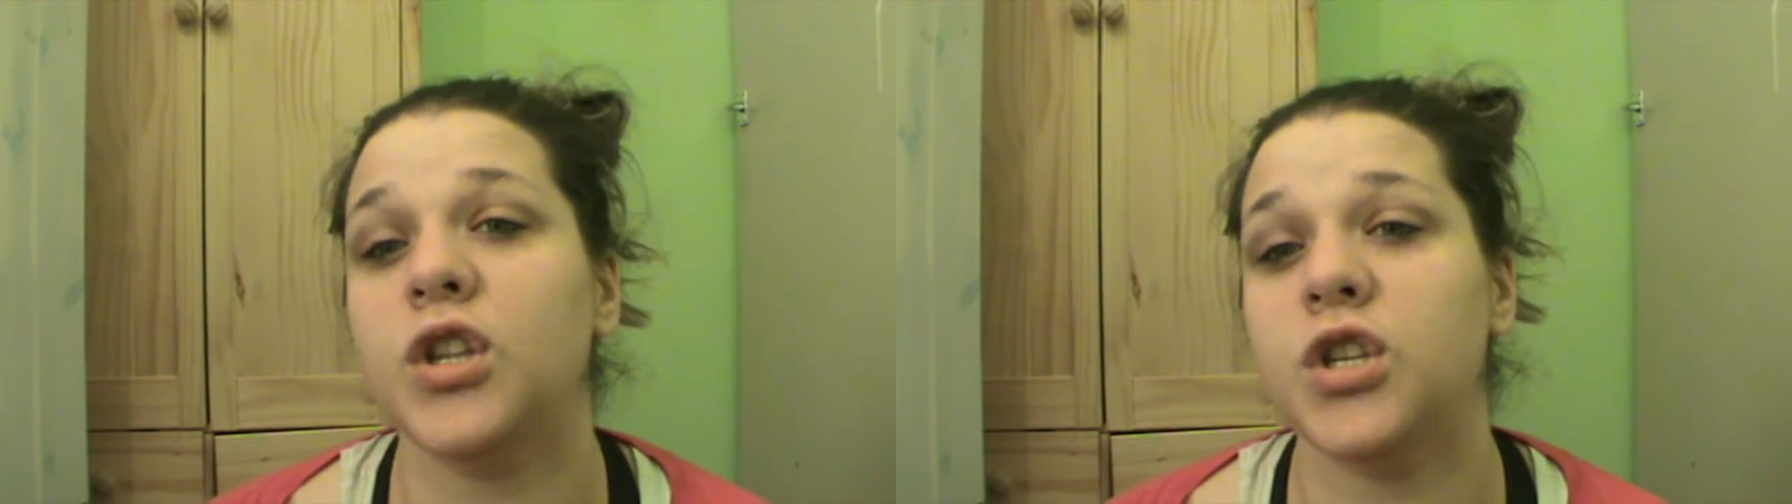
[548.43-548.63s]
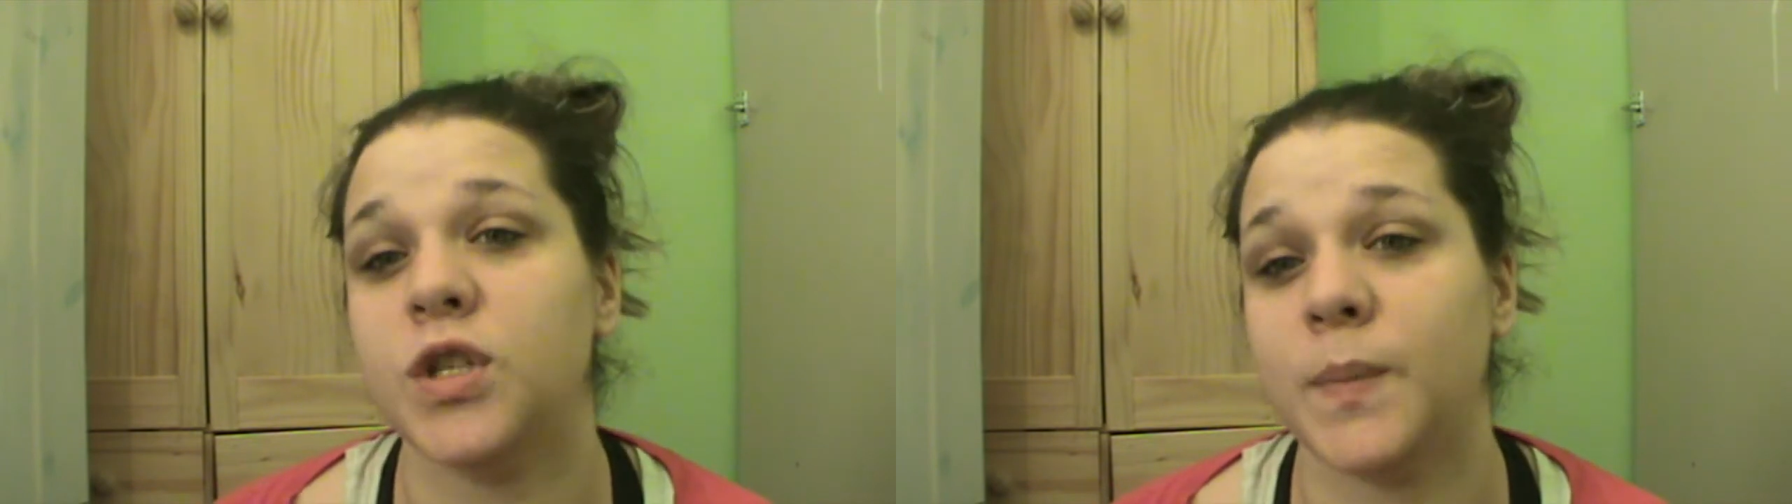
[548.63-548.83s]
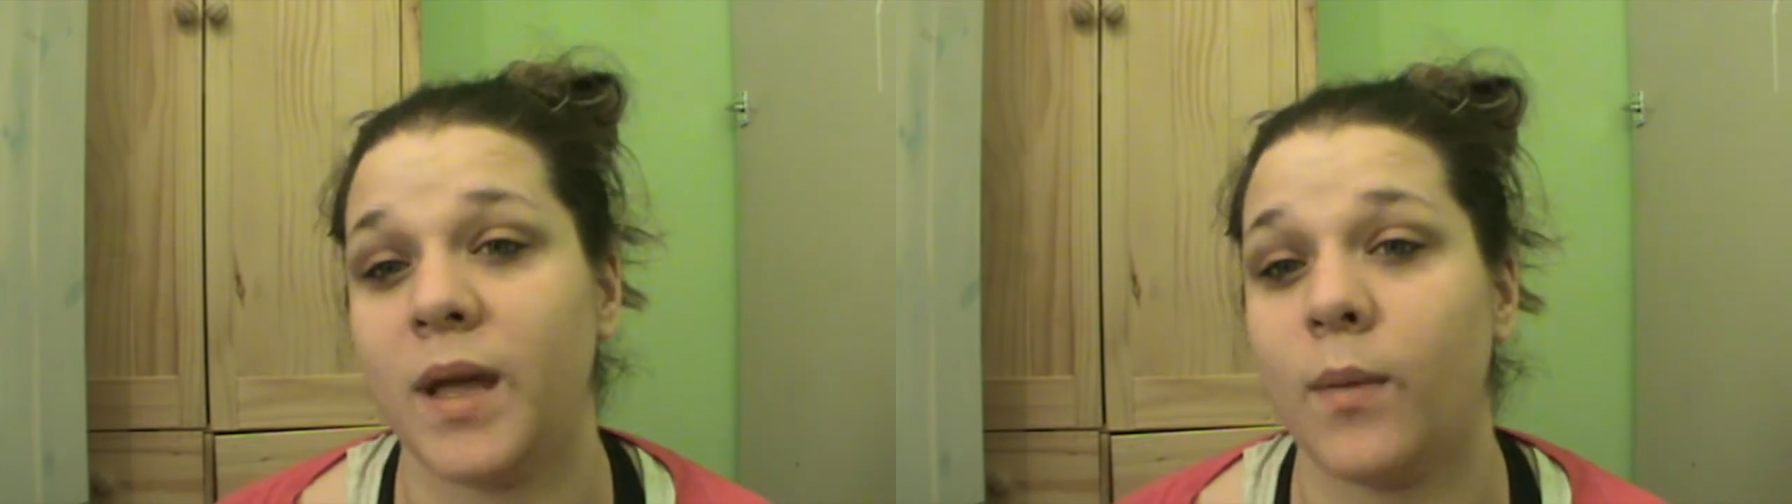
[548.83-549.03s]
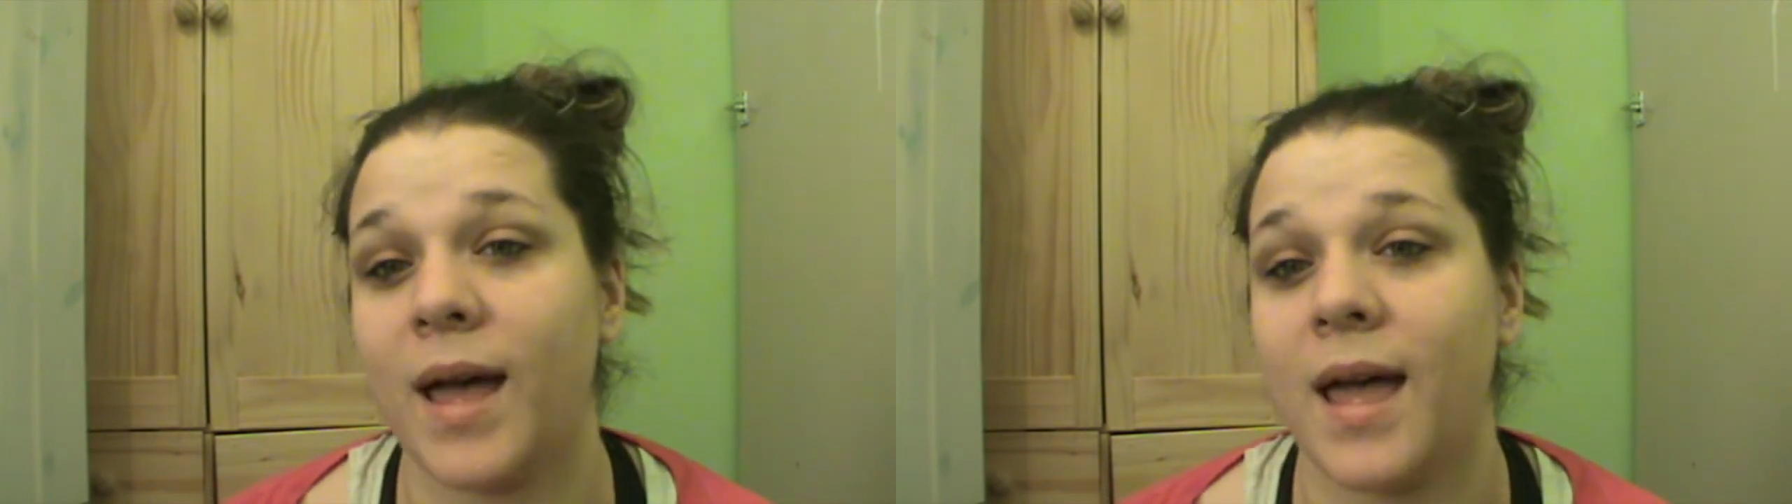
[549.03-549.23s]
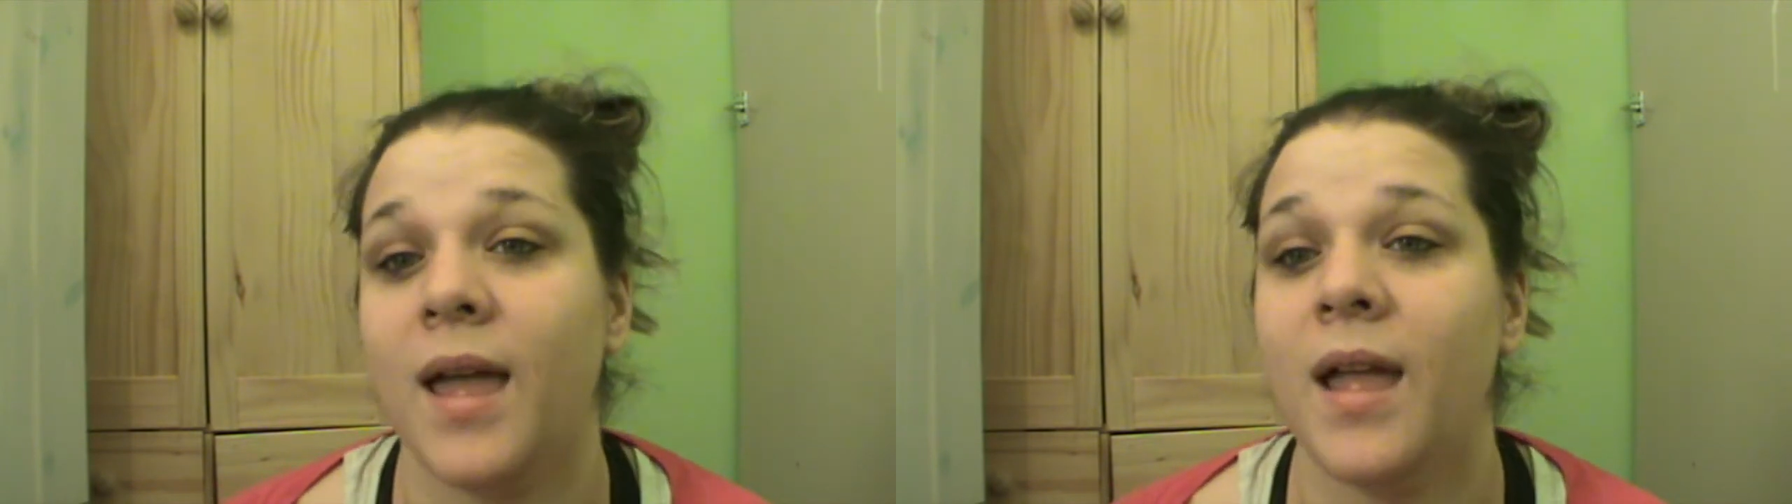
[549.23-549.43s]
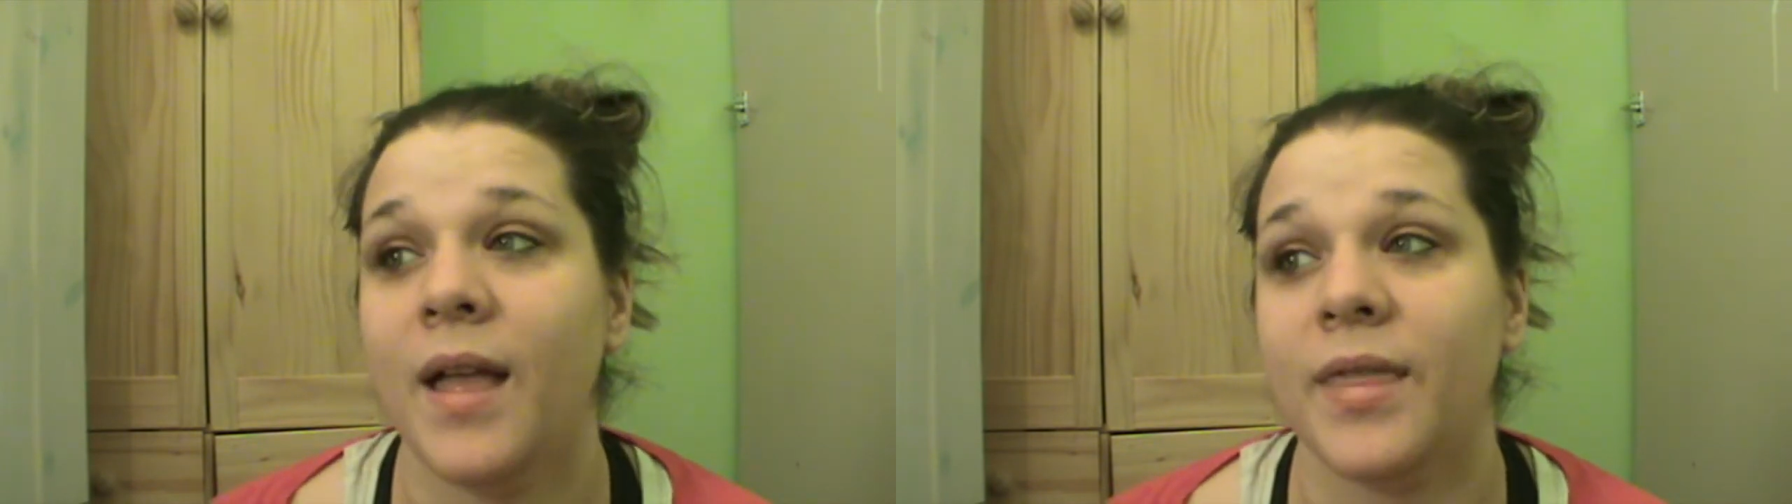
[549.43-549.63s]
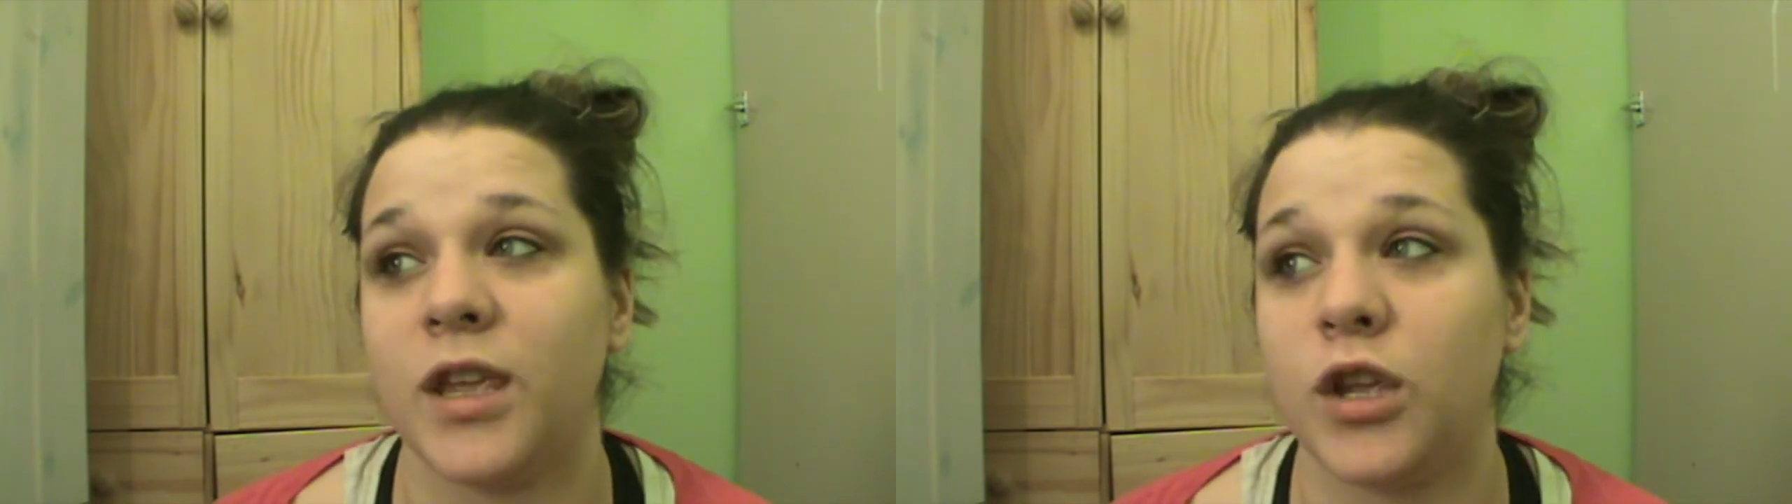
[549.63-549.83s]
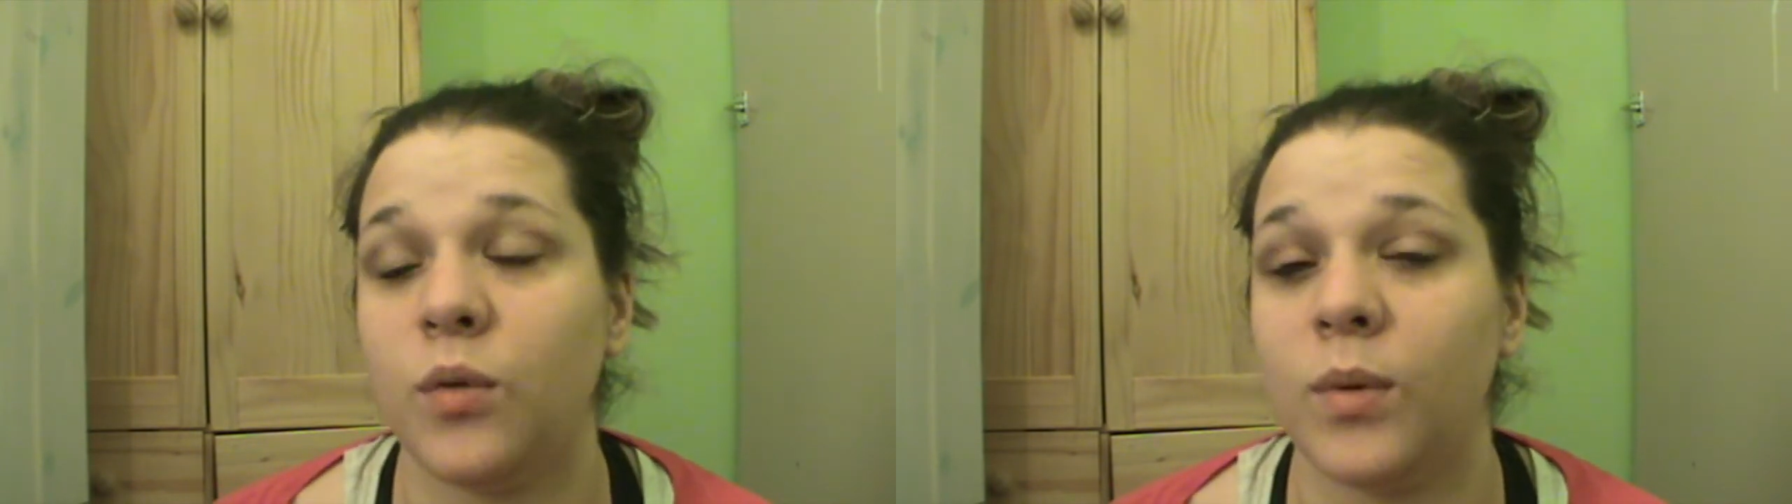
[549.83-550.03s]
just be aware that
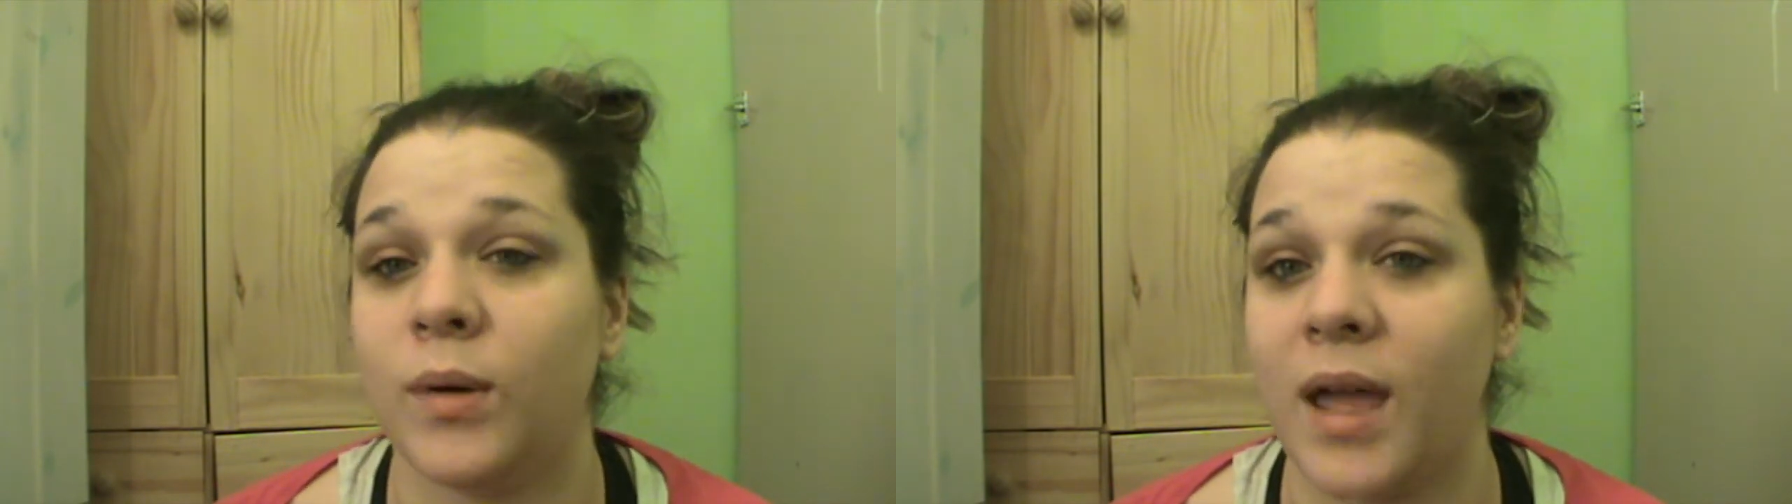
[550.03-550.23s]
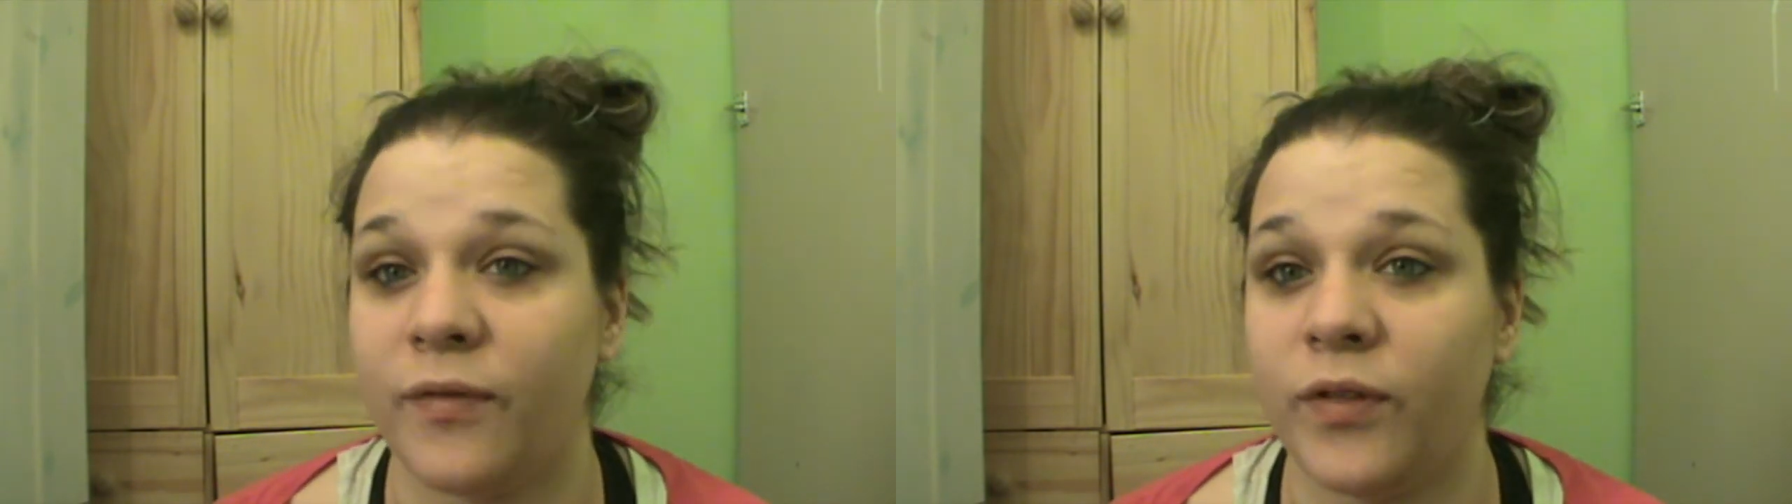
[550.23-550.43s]
you will get